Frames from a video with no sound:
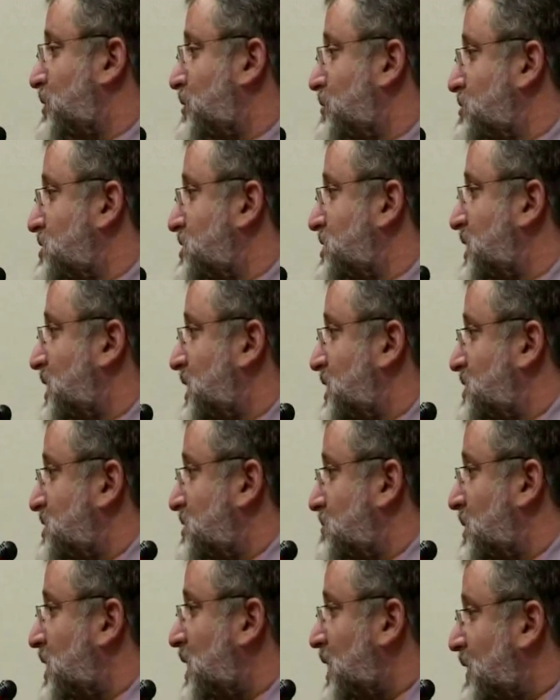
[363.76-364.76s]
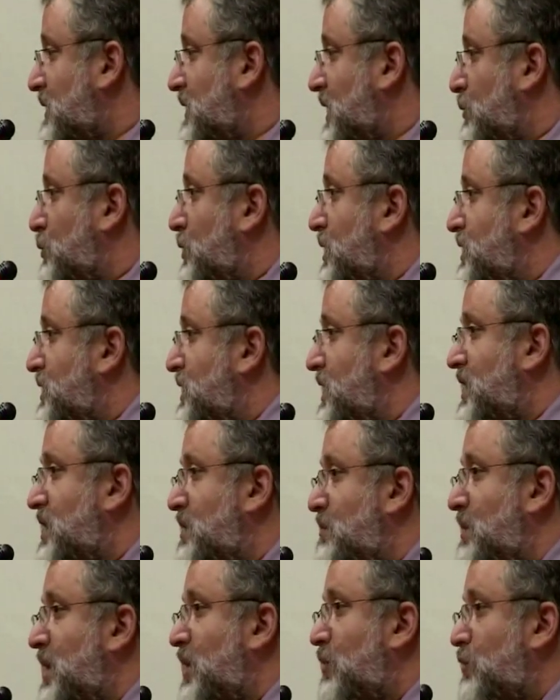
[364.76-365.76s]
enthusiasm that we think
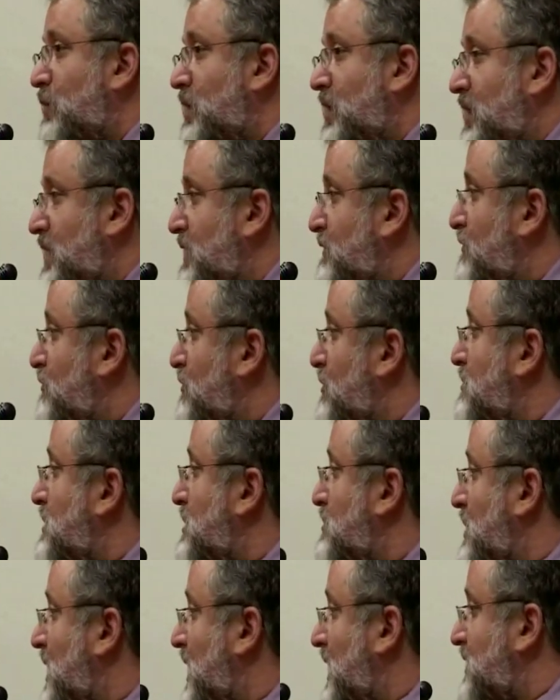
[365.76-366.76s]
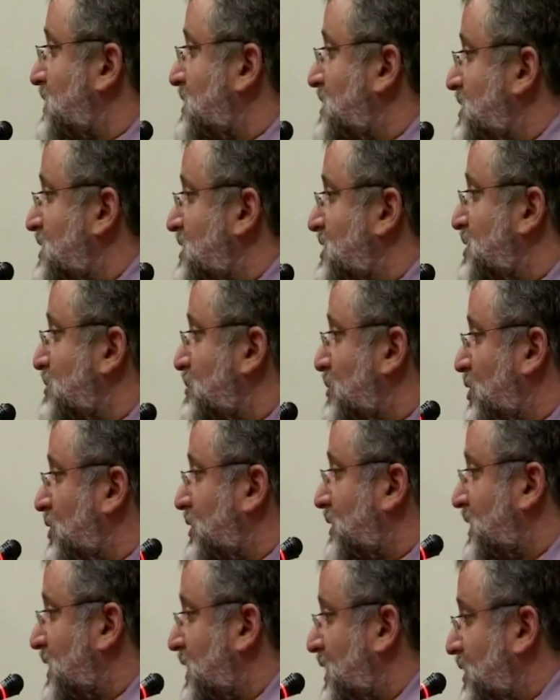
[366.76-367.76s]
about relief from the patent system
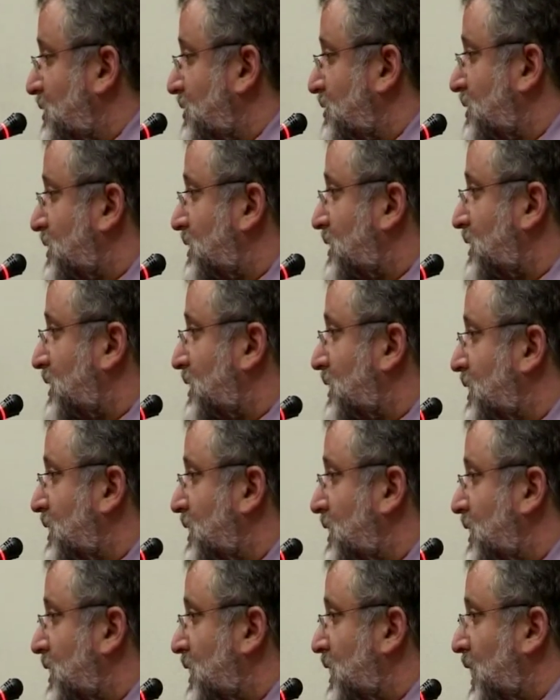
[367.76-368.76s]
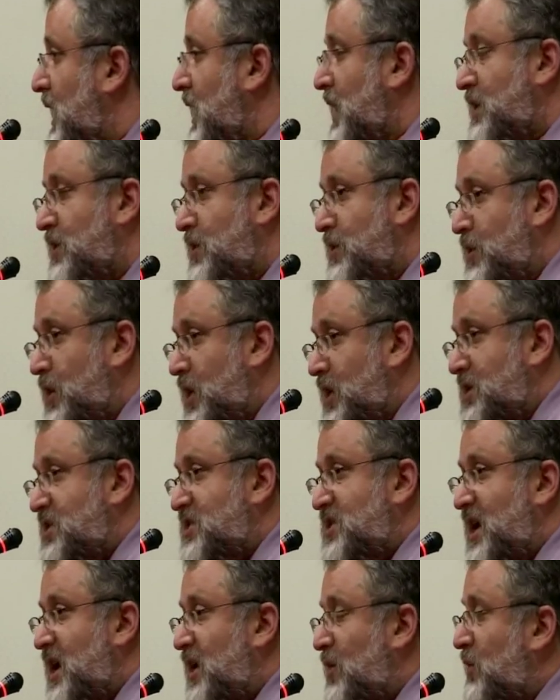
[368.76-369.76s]
altogether. And
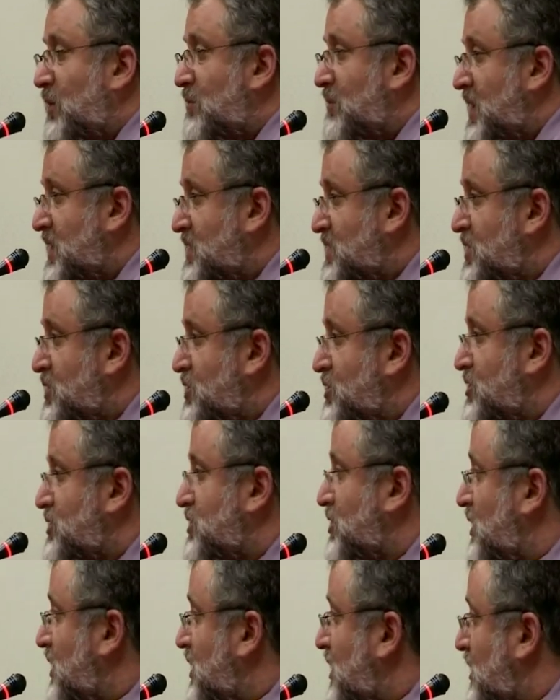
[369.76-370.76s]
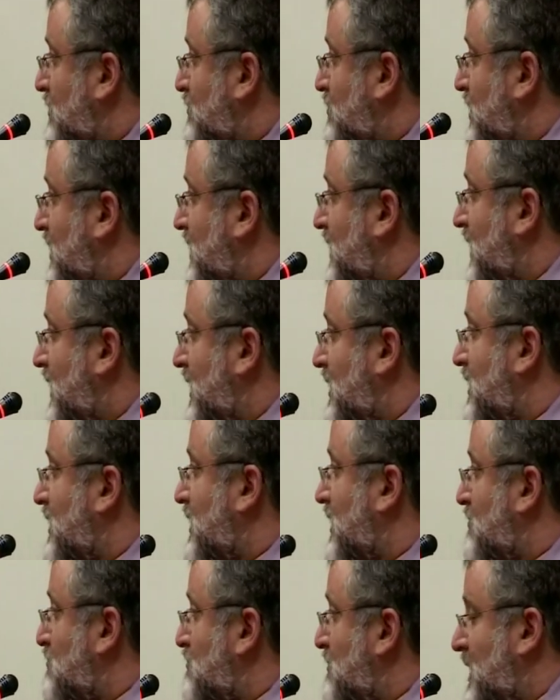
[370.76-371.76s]
thus, our messages are complicated
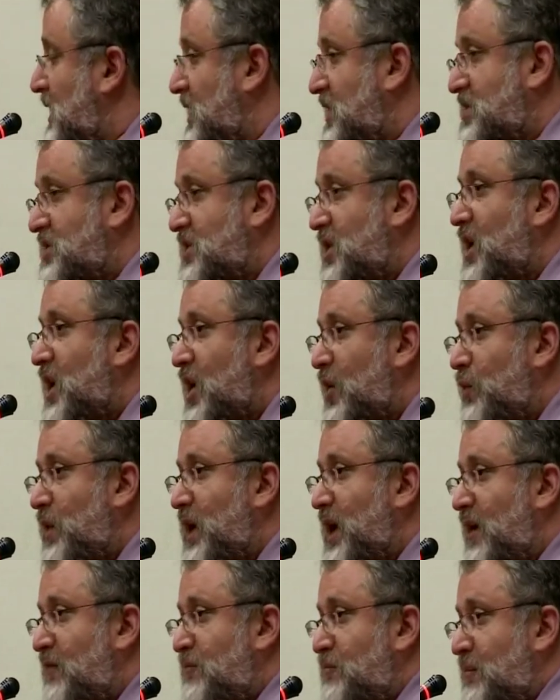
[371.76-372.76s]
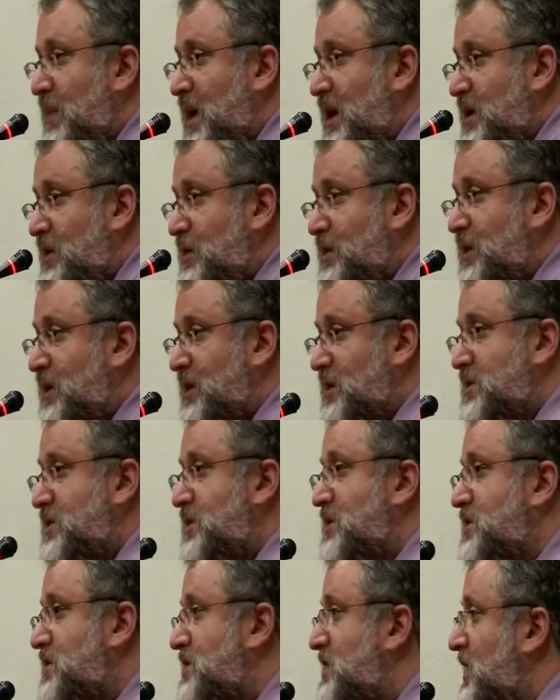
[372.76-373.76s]
and mixed. We have many things
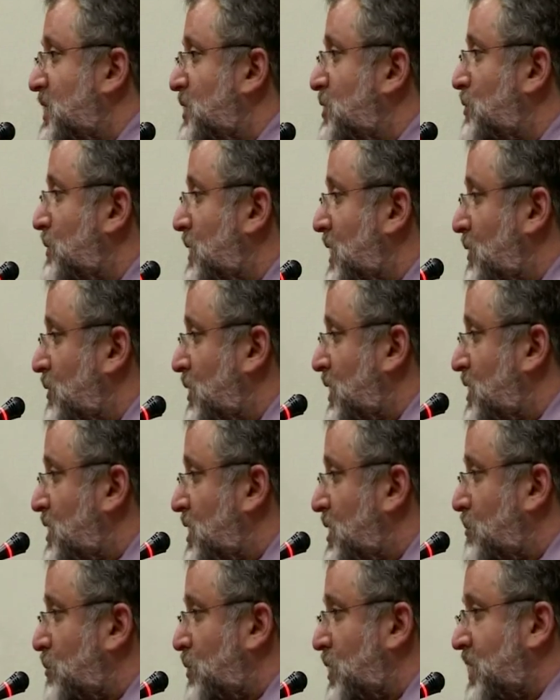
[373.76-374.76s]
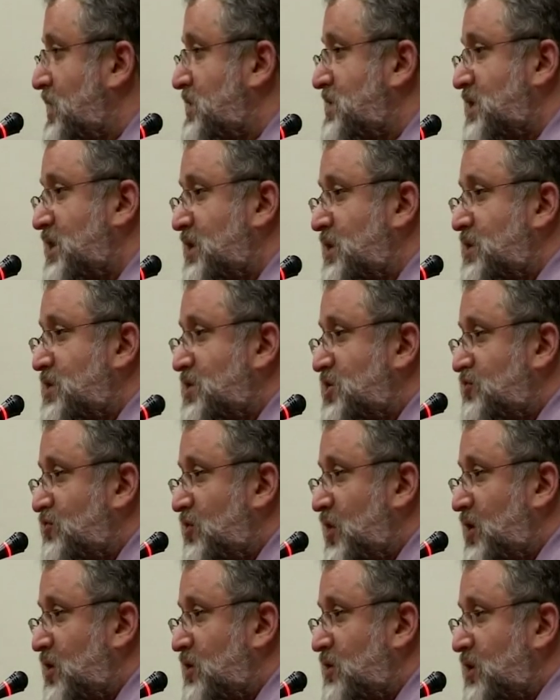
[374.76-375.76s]
to say to our comrades in the
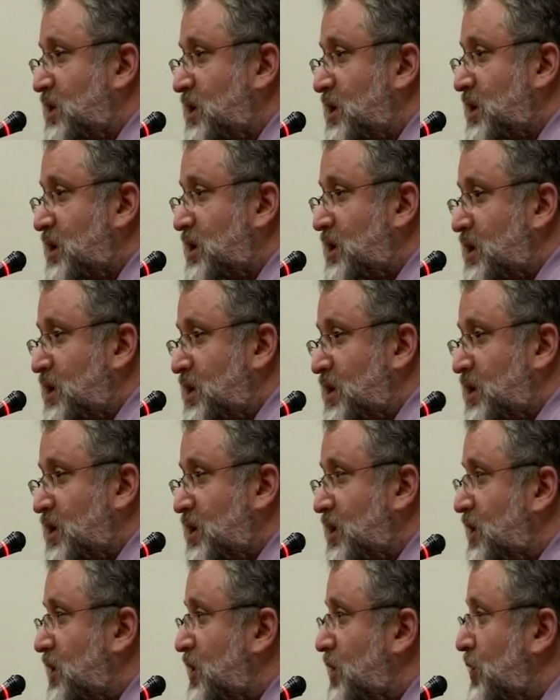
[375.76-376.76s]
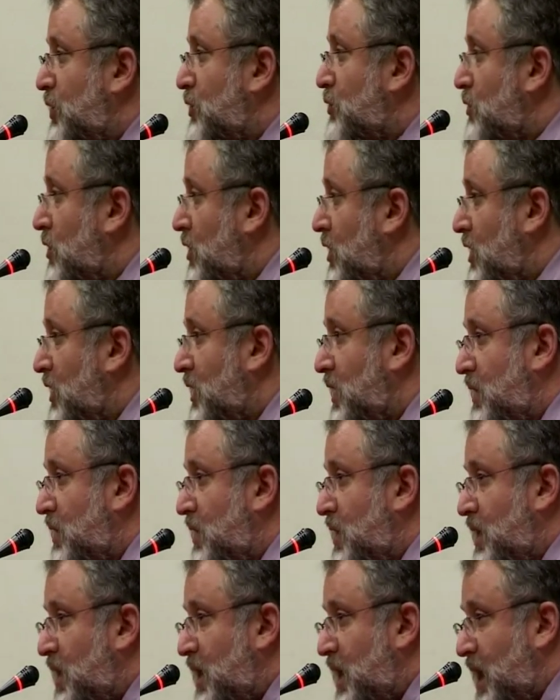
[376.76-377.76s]
struggle. You are
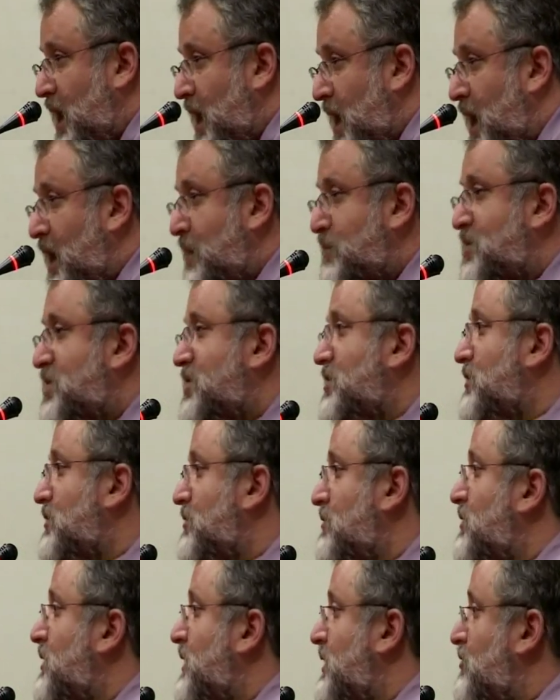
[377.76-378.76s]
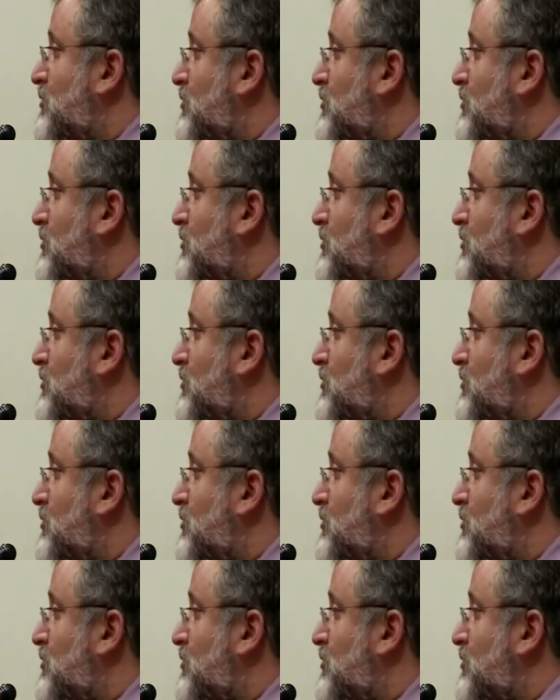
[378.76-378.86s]
absolutely